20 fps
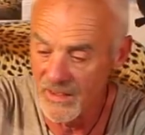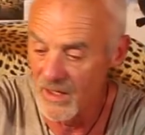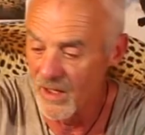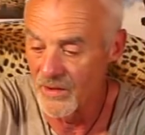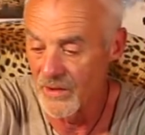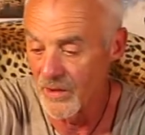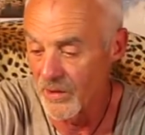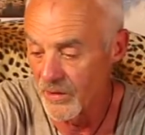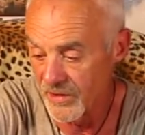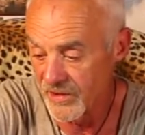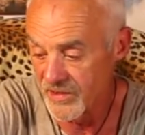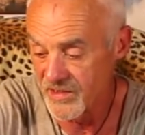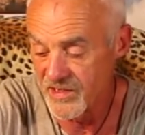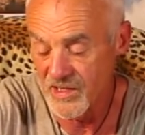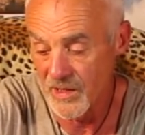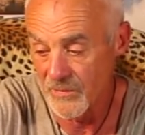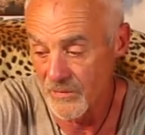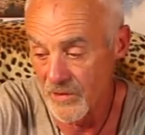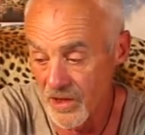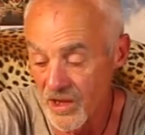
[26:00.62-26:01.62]
like this
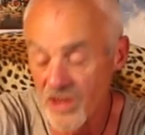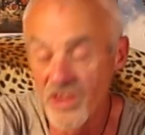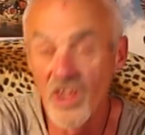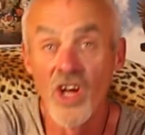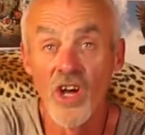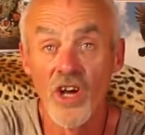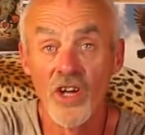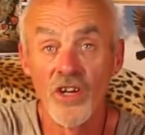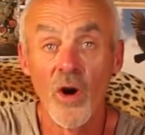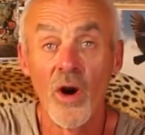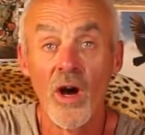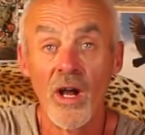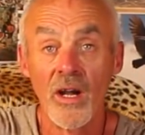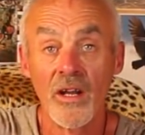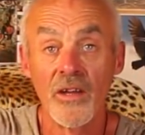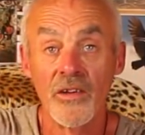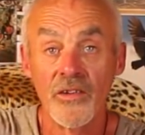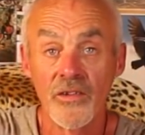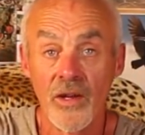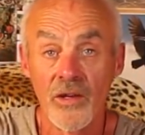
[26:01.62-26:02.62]
is at the third
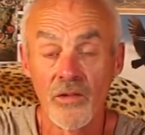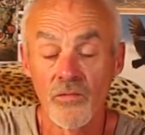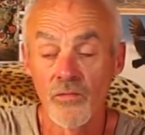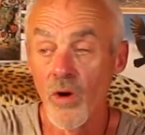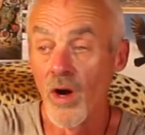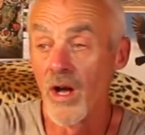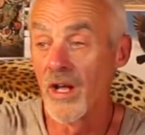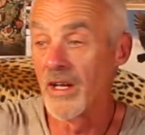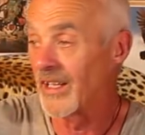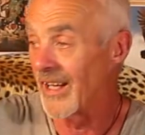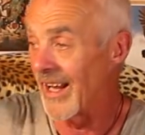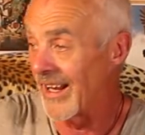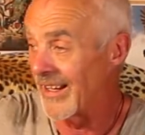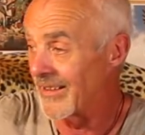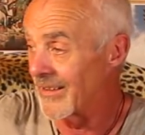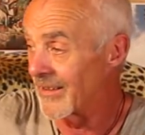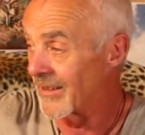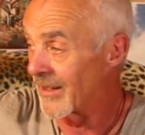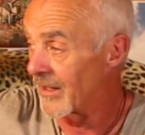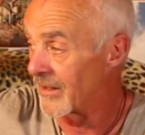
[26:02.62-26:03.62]
island, so it's right at the
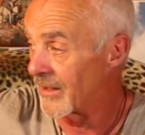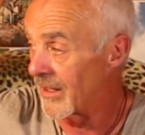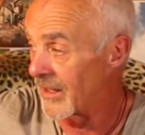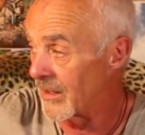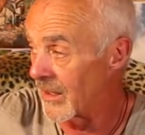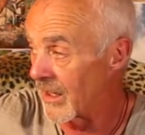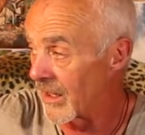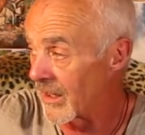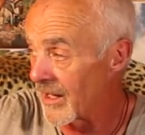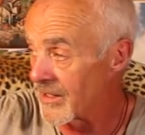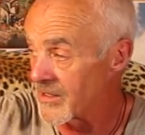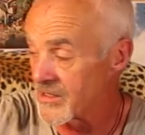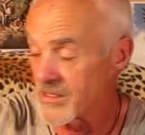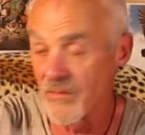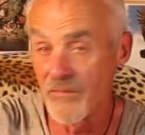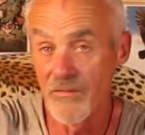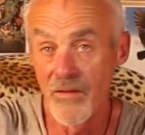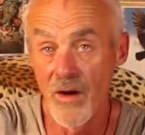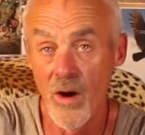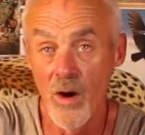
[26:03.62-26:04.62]
end, and then against
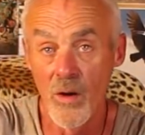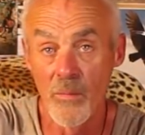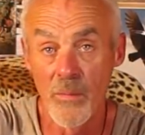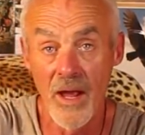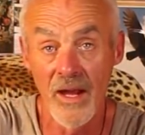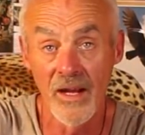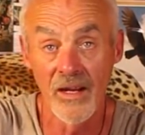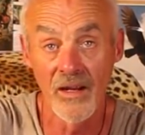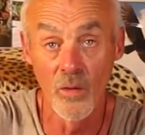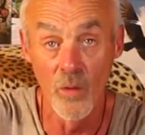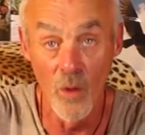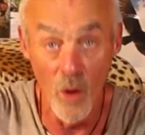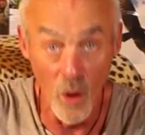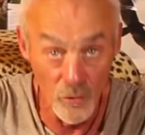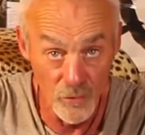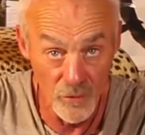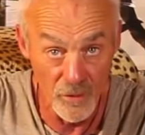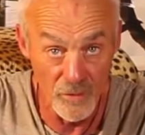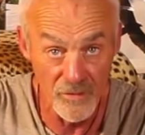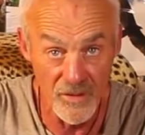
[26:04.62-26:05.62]
the far bank,
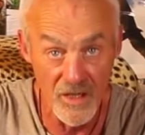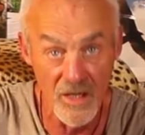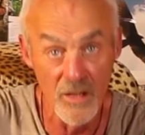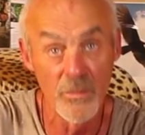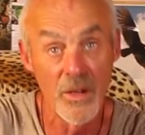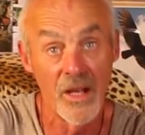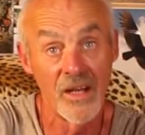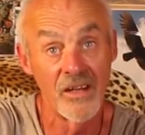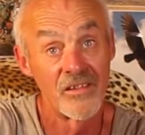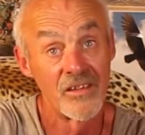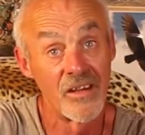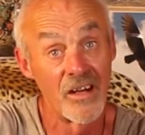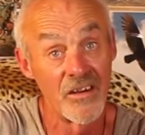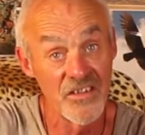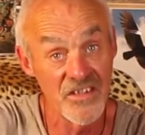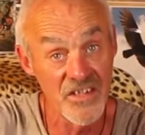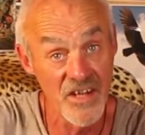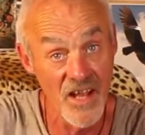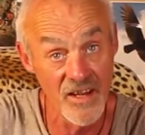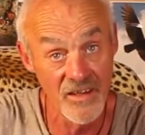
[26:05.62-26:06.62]
or on the far bank, there's a
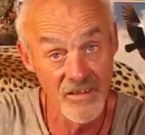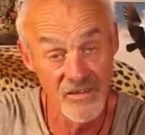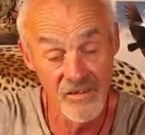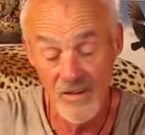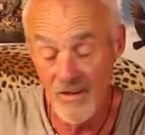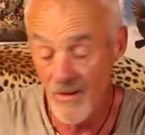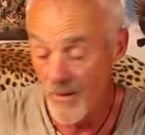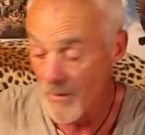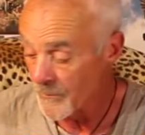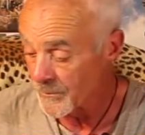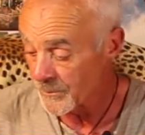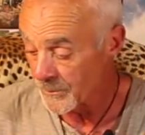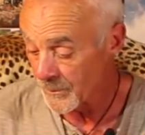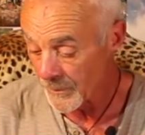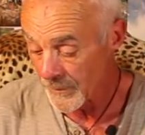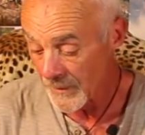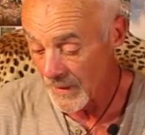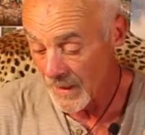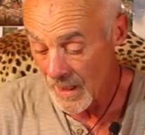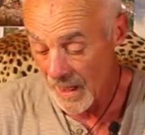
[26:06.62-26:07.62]
load of snags.
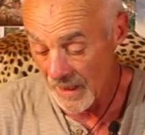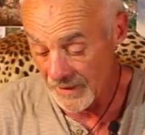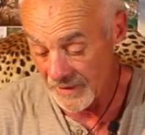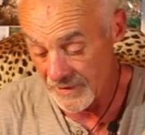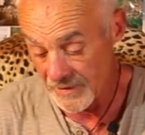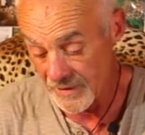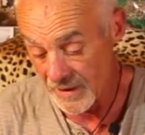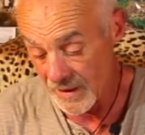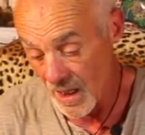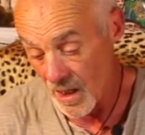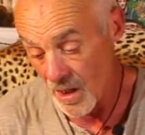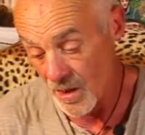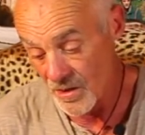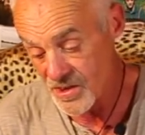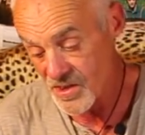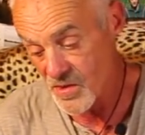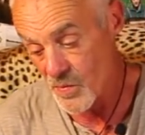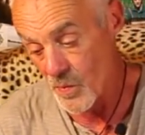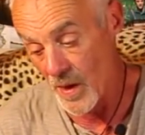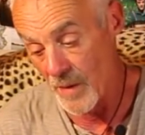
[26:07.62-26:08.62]
And in the
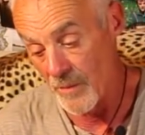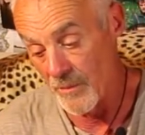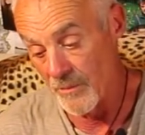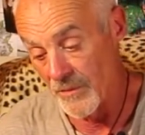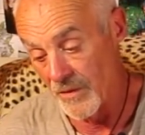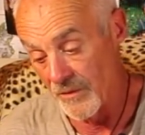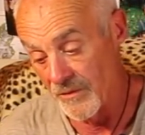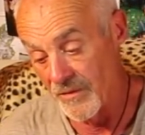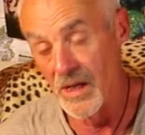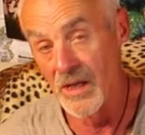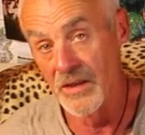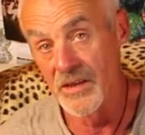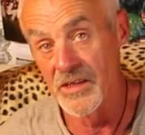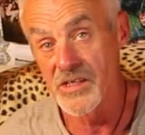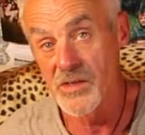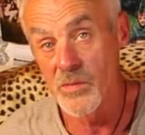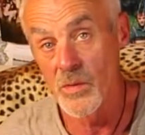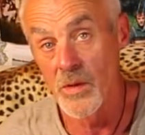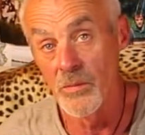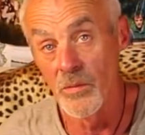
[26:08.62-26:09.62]
last swim, the
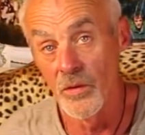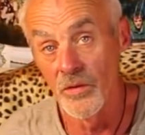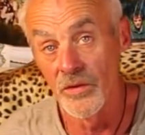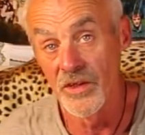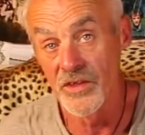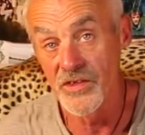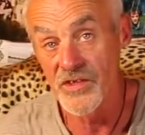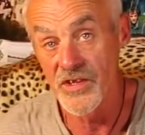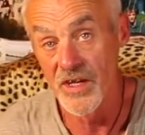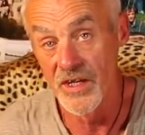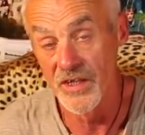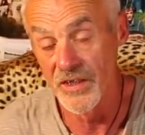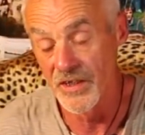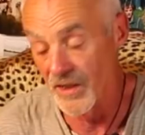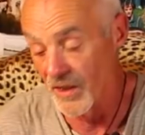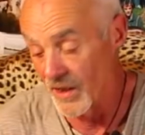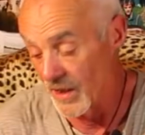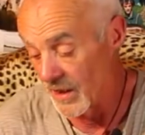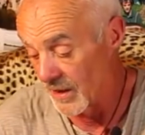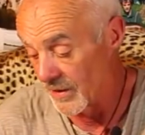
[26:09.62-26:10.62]
furthest swim on this third
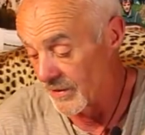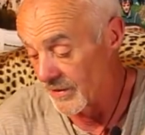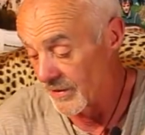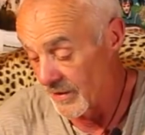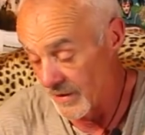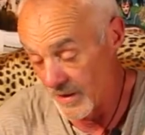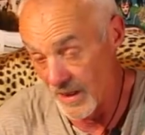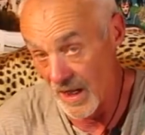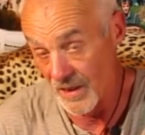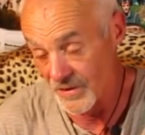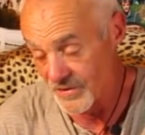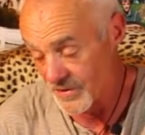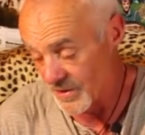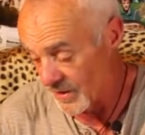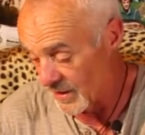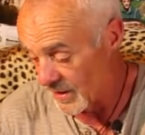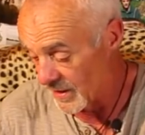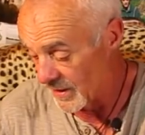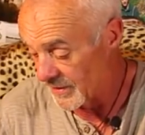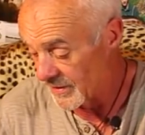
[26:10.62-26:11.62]
island, the last
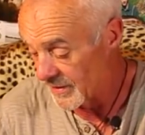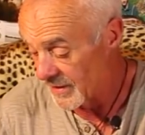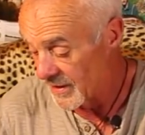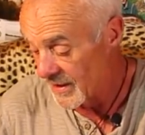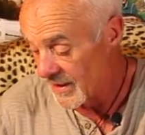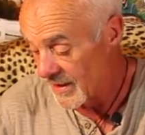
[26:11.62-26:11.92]
island,